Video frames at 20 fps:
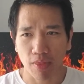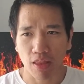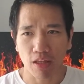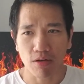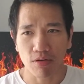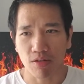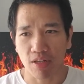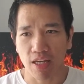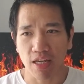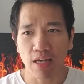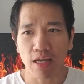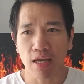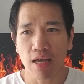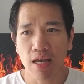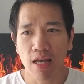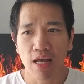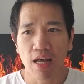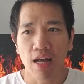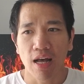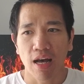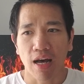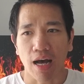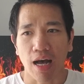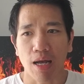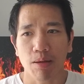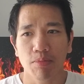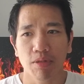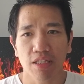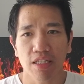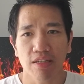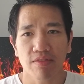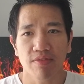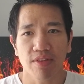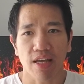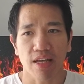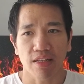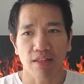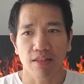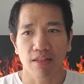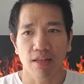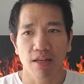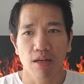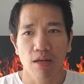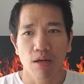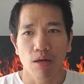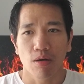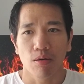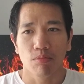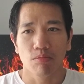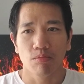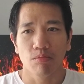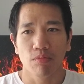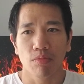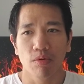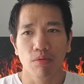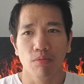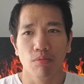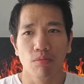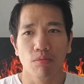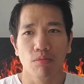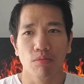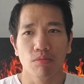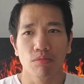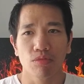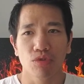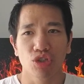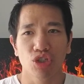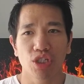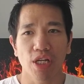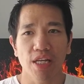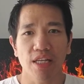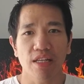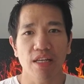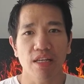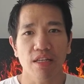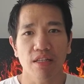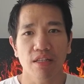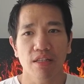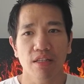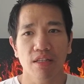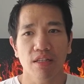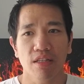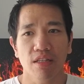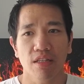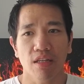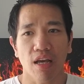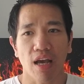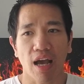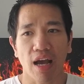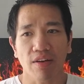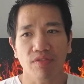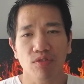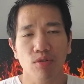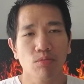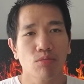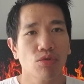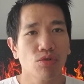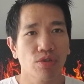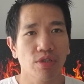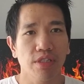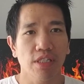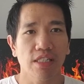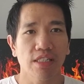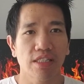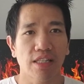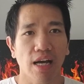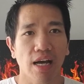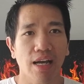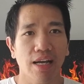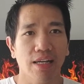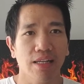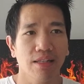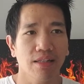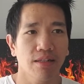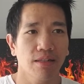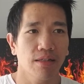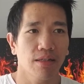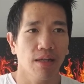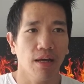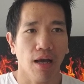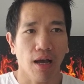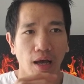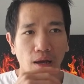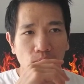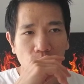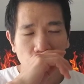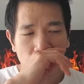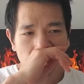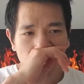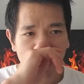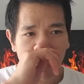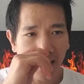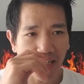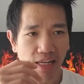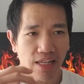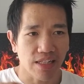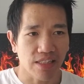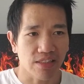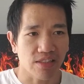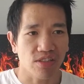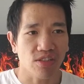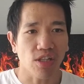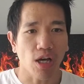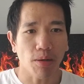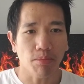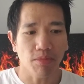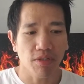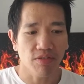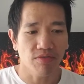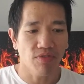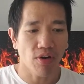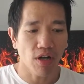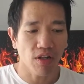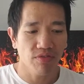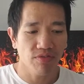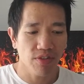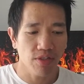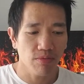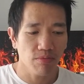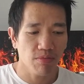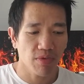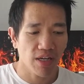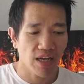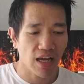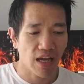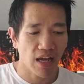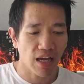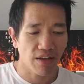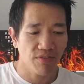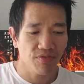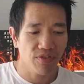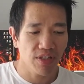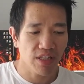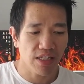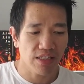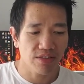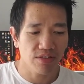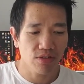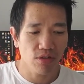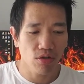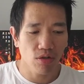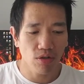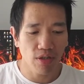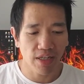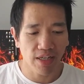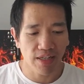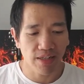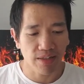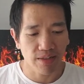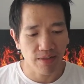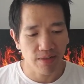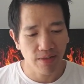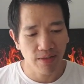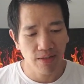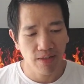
okay, I believe that J K D, after Bruce Lee died, I wouldn't say that it stopped evolving, but I, I feel as though, like,